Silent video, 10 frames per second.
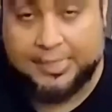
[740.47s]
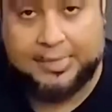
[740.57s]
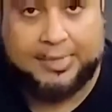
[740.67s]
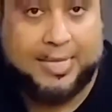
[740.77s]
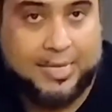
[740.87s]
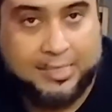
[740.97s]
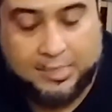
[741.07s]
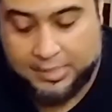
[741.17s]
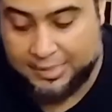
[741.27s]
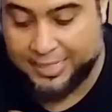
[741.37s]
then
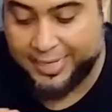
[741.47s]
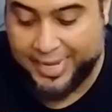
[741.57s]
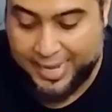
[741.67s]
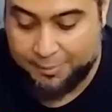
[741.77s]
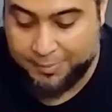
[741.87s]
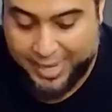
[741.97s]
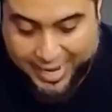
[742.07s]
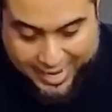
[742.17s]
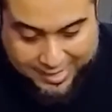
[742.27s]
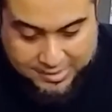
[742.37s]
the game
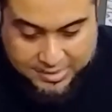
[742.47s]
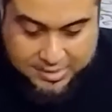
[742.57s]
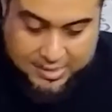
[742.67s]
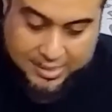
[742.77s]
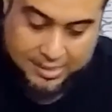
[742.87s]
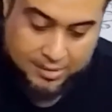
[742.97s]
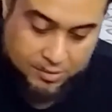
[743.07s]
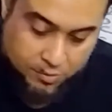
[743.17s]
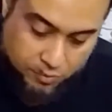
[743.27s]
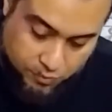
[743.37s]
ends
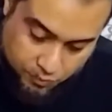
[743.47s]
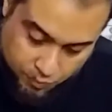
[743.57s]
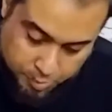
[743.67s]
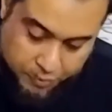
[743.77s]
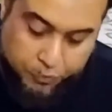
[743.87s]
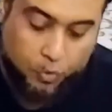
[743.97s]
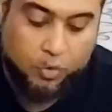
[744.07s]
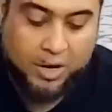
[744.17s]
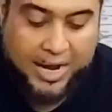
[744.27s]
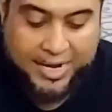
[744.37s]

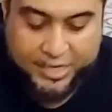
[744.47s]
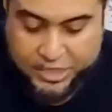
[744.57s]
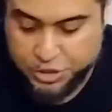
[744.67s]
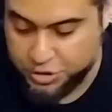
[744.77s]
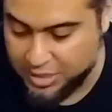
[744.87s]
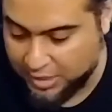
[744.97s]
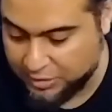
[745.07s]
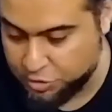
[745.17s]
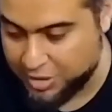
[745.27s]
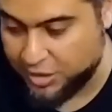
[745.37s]
before I reach the El
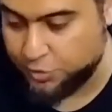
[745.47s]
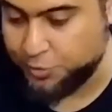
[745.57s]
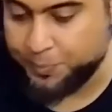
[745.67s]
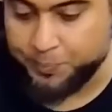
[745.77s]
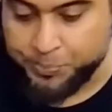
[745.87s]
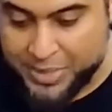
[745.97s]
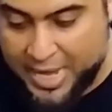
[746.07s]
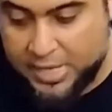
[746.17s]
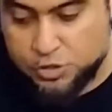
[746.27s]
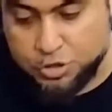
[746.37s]
Dorado.
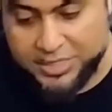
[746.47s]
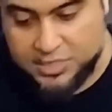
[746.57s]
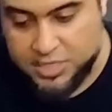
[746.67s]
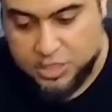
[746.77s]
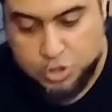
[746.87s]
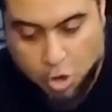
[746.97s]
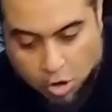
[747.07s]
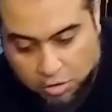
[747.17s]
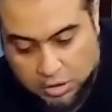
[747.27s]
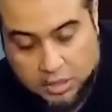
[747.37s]
So this is
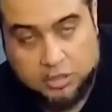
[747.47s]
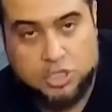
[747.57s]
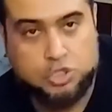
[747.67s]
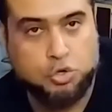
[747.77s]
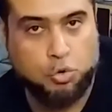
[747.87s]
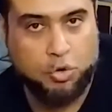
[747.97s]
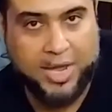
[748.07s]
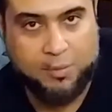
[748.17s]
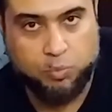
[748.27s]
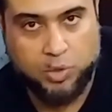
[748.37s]
how the solo
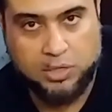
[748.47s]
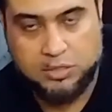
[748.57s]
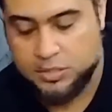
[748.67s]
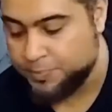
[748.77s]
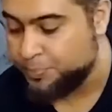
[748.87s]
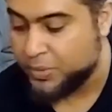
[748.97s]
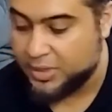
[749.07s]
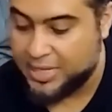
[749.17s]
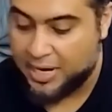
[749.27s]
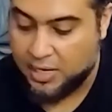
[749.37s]
game works.
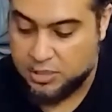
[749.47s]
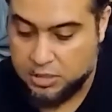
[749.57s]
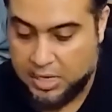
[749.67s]
The